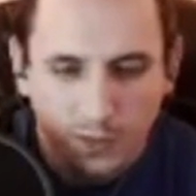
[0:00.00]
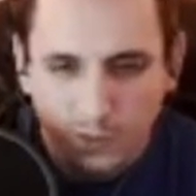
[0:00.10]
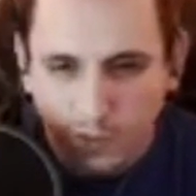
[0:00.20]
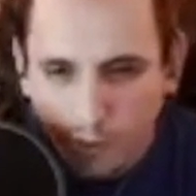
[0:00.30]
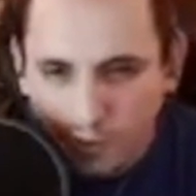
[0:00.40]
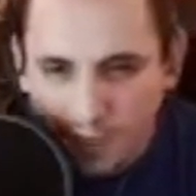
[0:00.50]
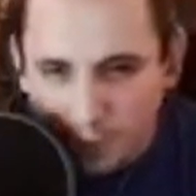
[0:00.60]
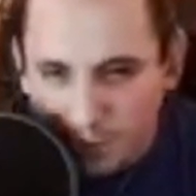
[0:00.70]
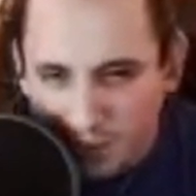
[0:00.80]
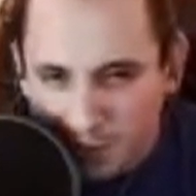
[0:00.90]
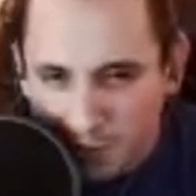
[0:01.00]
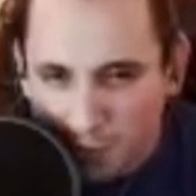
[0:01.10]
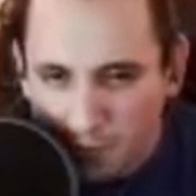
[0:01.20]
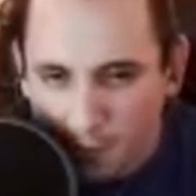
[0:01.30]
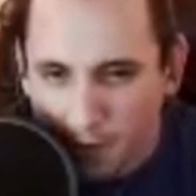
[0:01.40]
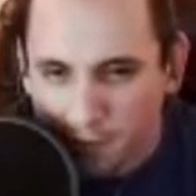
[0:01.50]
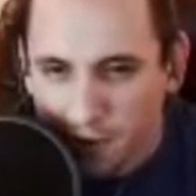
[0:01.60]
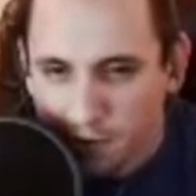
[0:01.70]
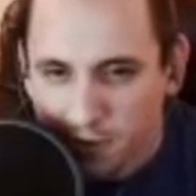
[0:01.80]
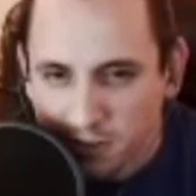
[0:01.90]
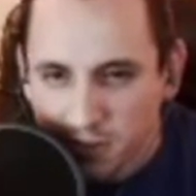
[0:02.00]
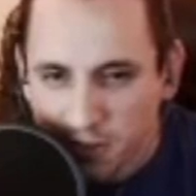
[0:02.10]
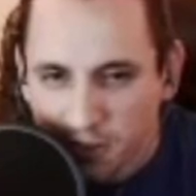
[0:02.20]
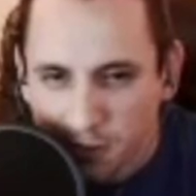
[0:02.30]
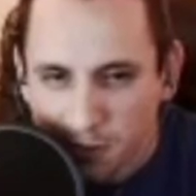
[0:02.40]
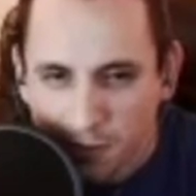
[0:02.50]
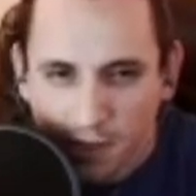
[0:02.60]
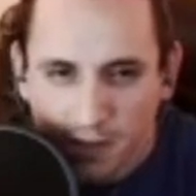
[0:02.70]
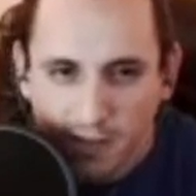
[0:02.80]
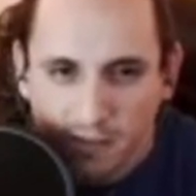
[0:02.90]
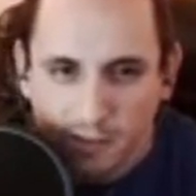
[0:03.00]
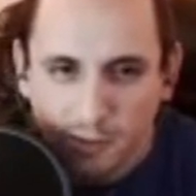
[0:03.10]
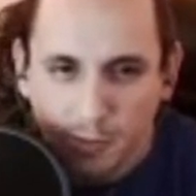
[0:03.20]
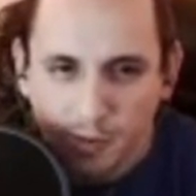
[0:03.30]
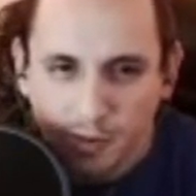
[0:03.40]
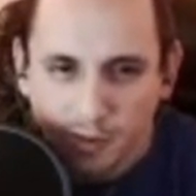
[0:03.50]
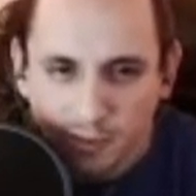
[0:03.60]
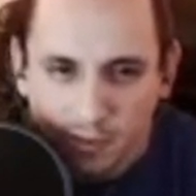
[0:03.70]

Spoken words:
So the tower stage is one of my favorites to do in the speedrun.